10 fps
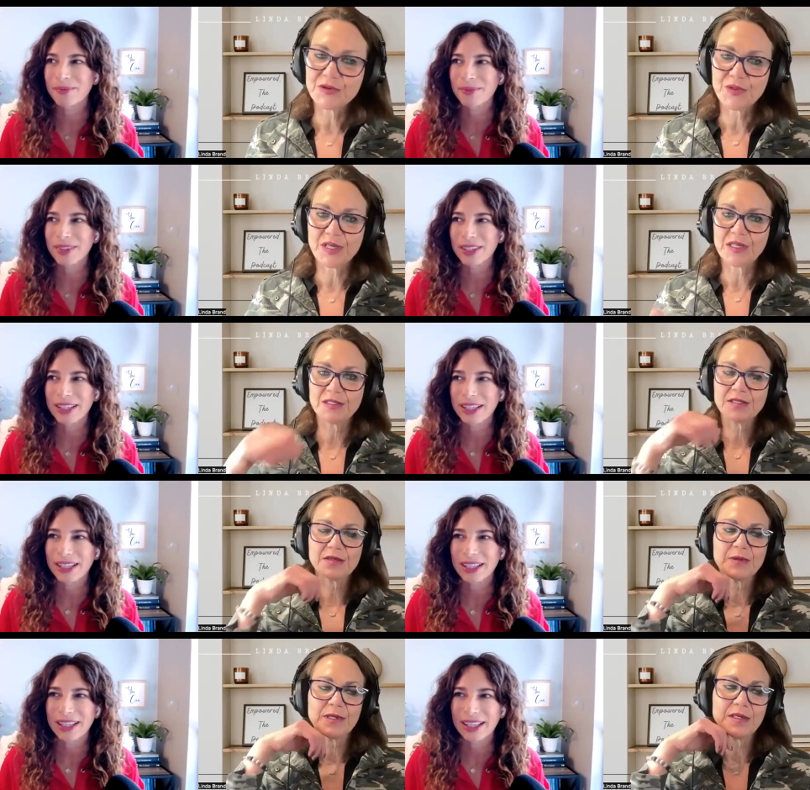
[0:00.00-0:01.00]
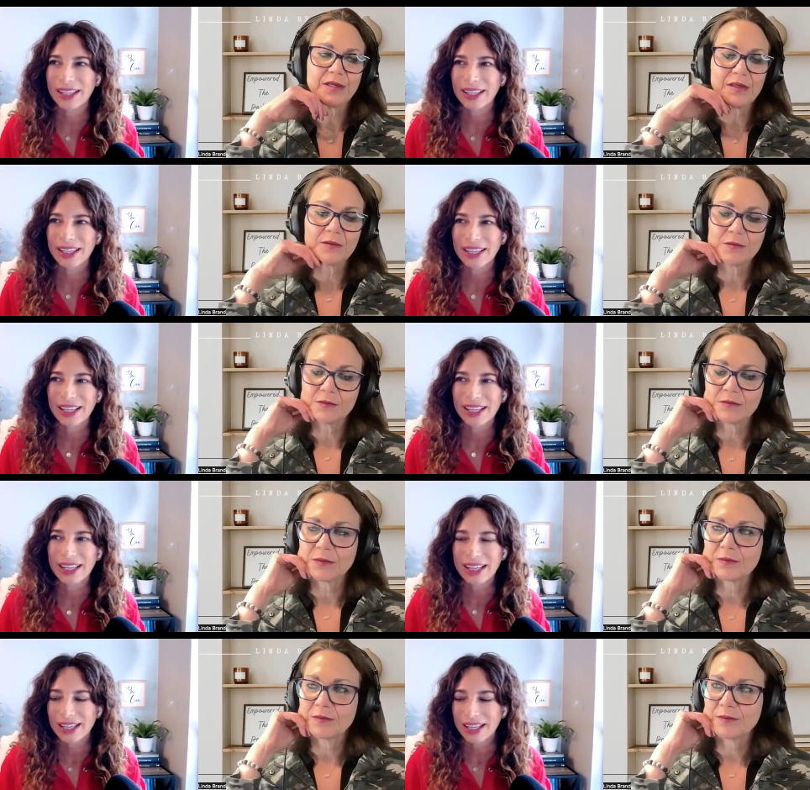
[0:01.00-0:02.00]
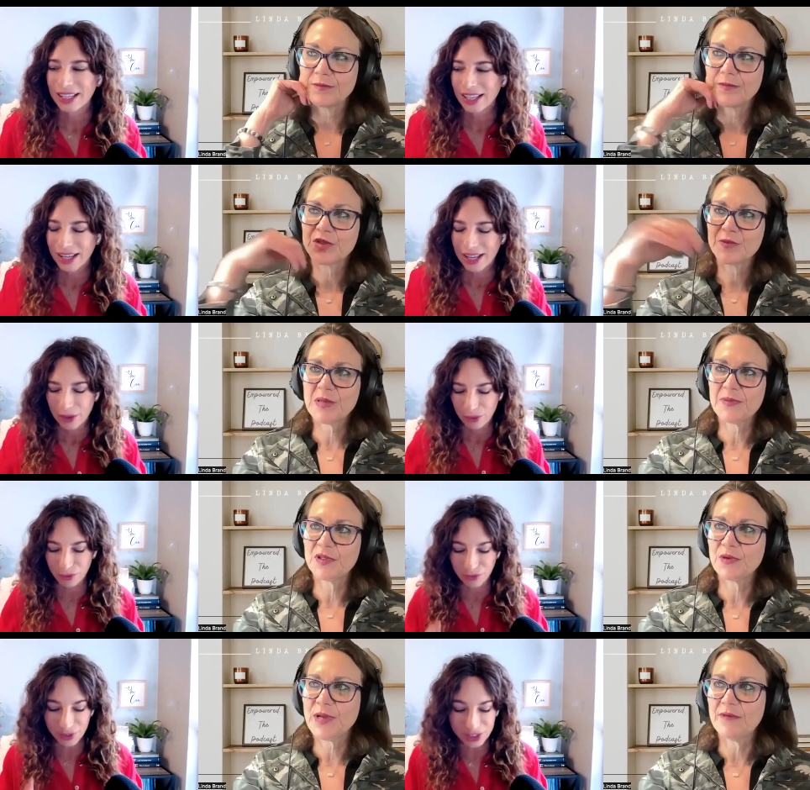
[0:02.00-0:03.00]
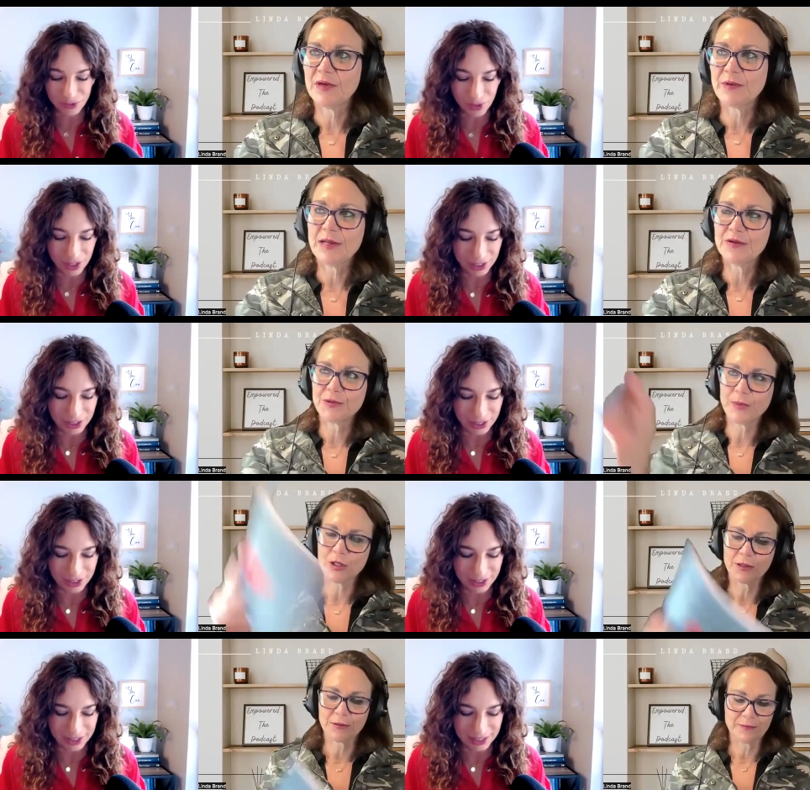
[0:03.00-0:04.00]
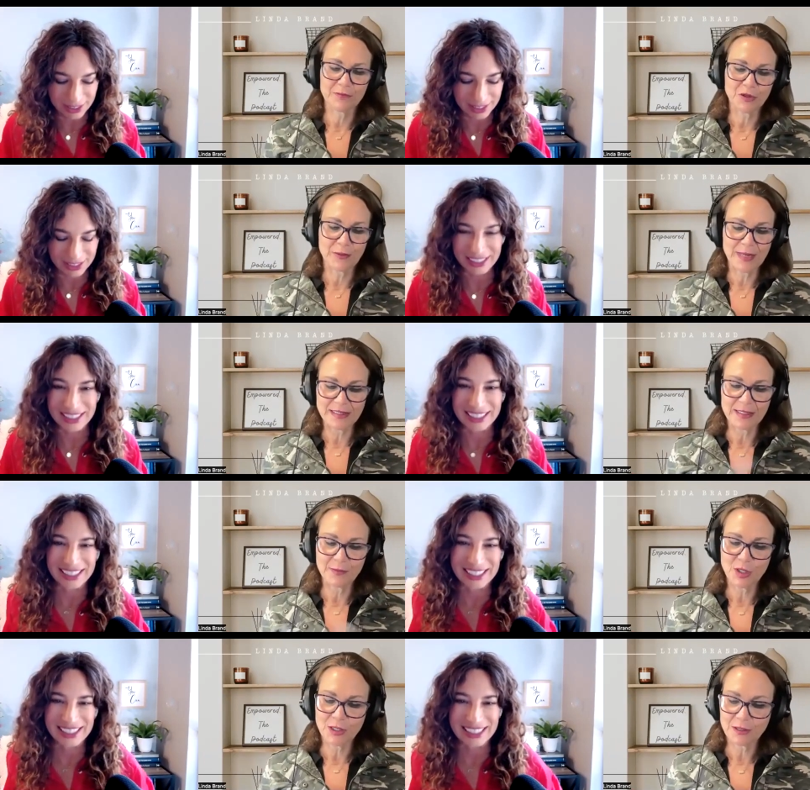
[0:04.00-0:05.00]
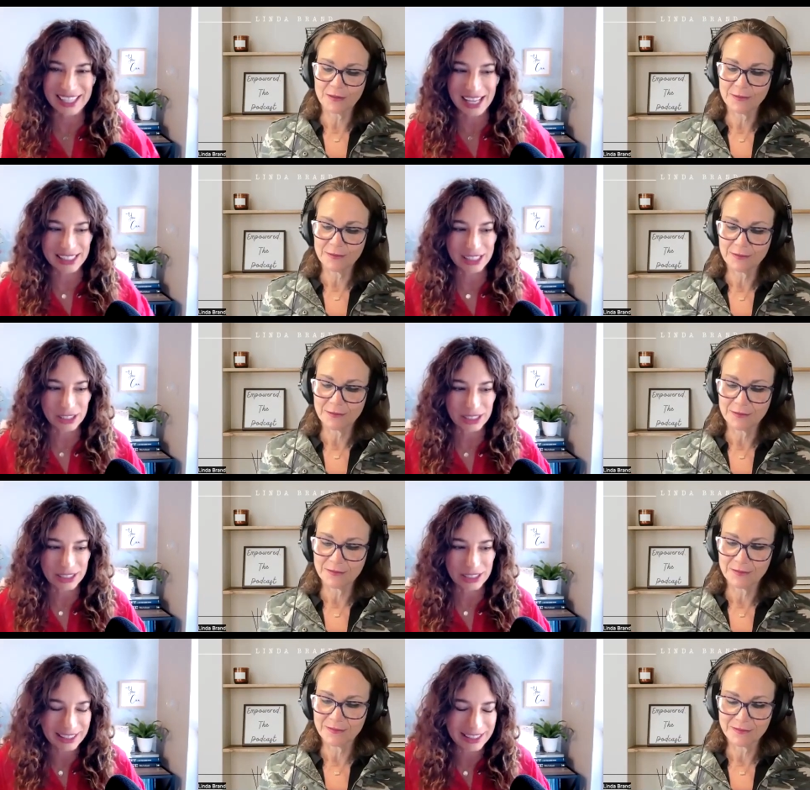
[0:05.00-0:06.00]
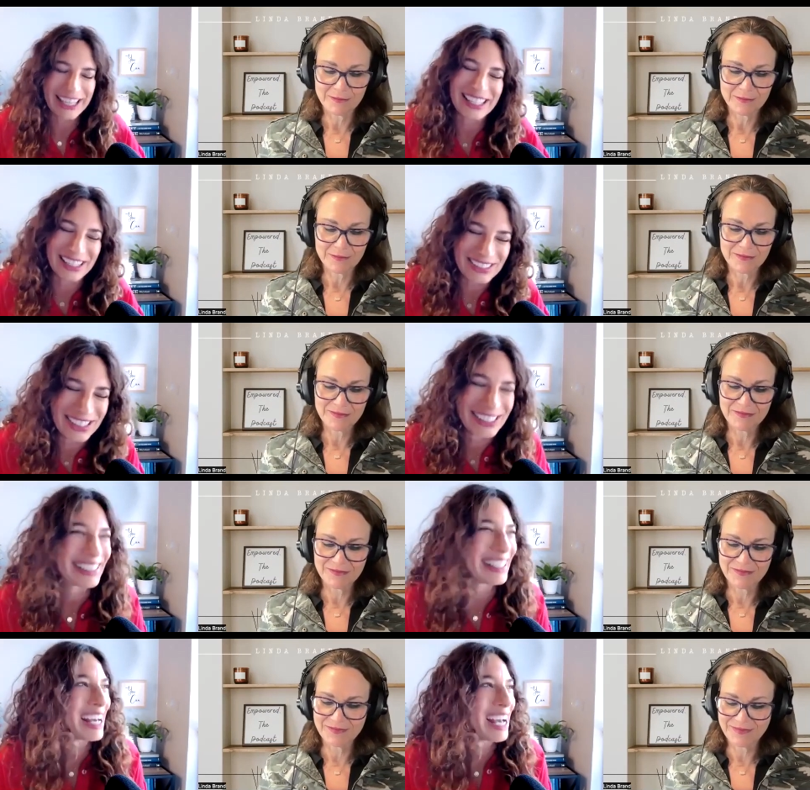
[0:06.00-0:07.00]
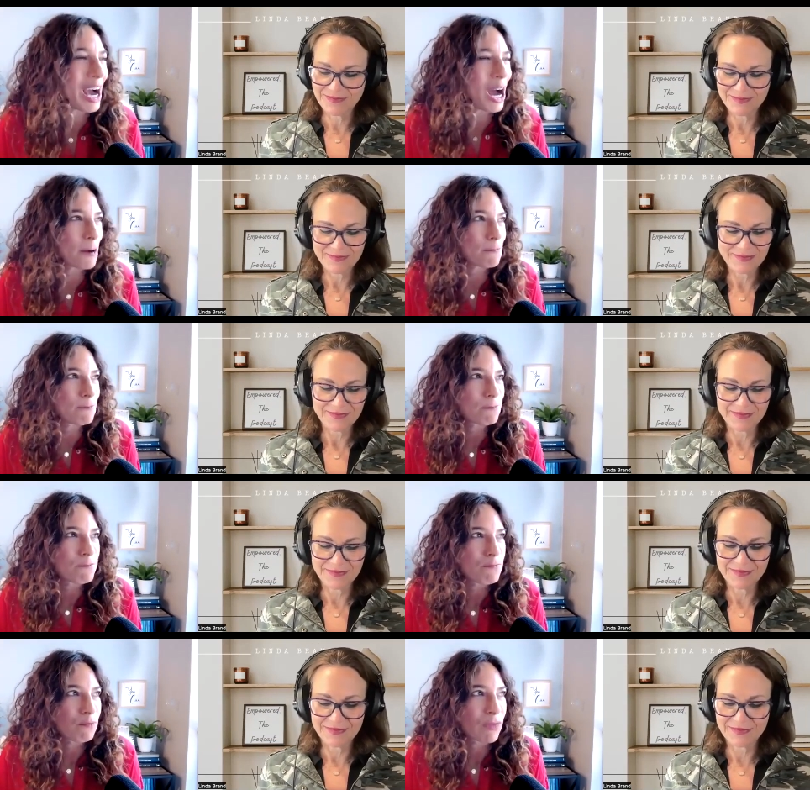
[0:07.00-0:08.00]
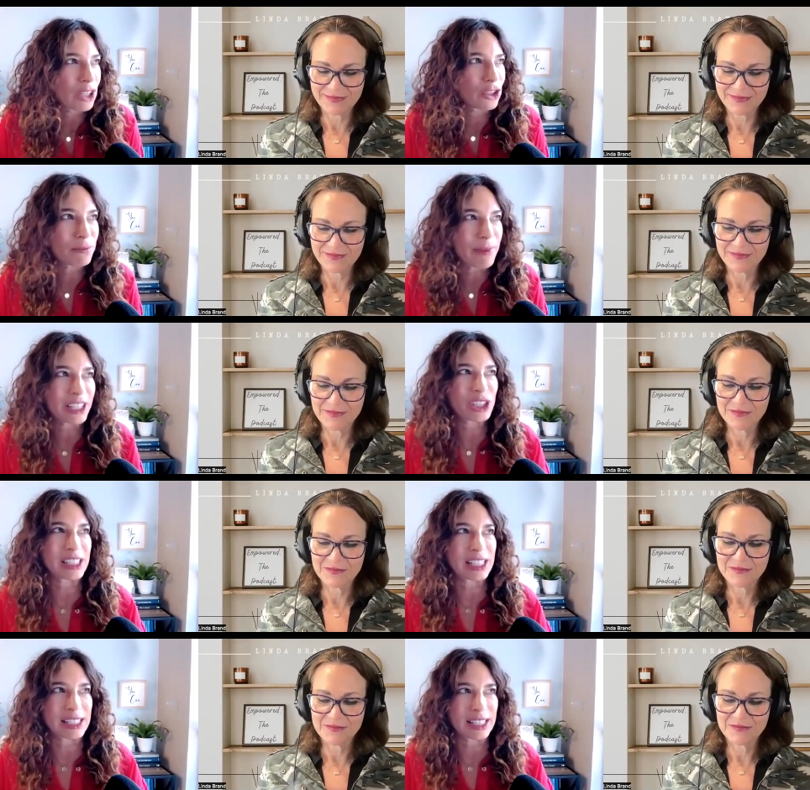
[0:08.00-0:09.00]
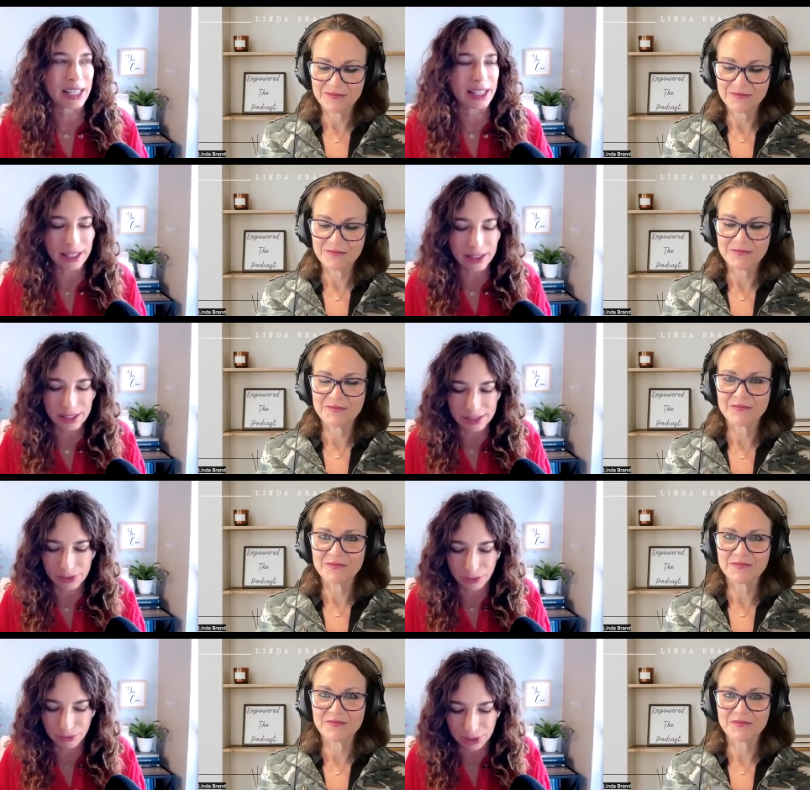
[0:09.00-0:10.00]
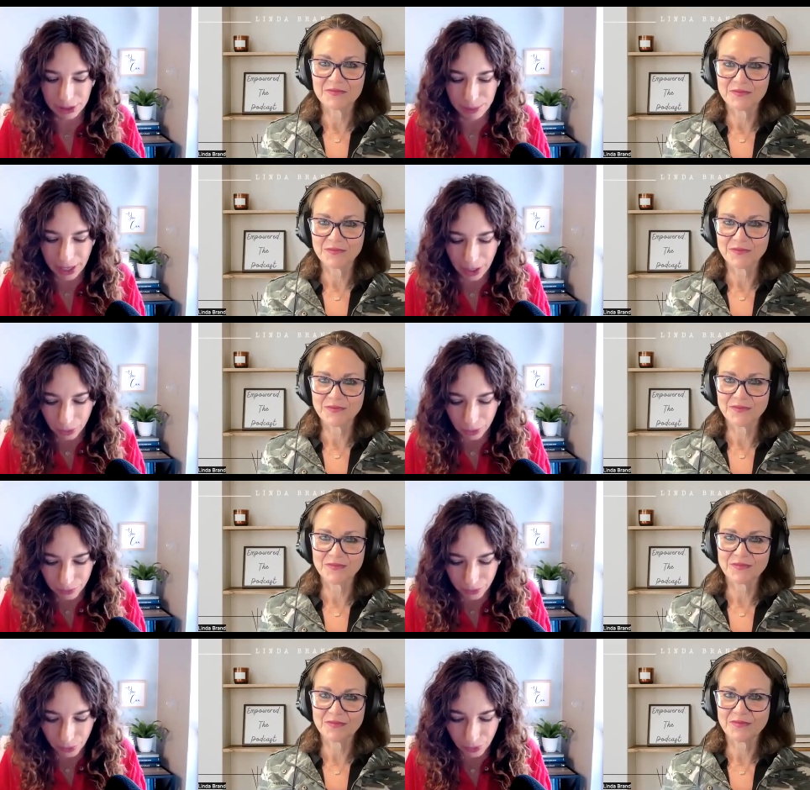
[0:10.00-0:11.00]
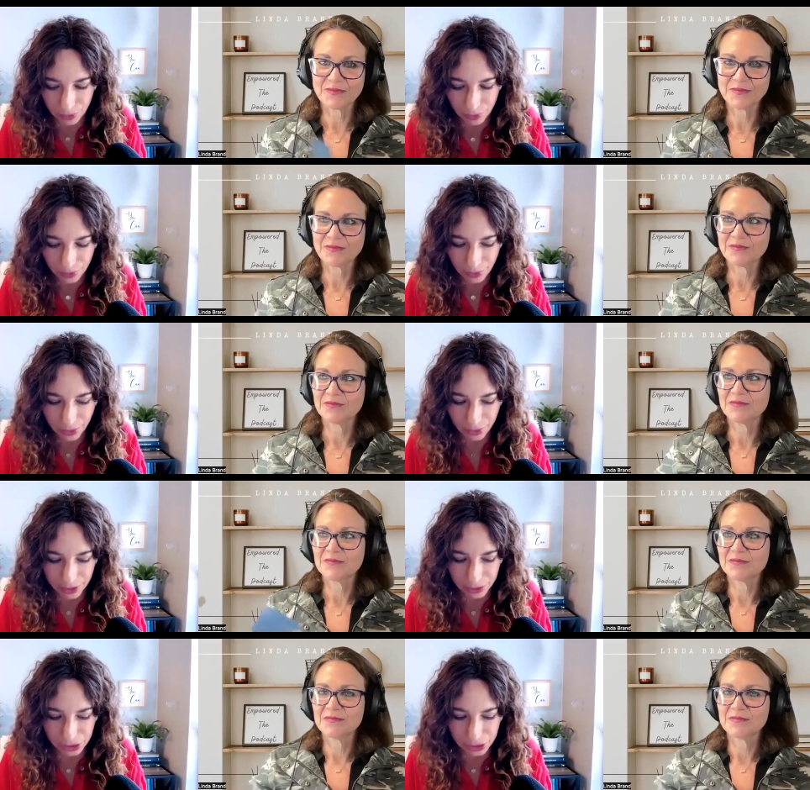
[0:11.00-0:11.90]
Speaker 1: two things that we can do to people well, who haven't all, read your book? your amazing book. Yes.
Speaker 2: Thank you. Mm-hmm. Um, you mentioned this, and I think this is a really powerful thing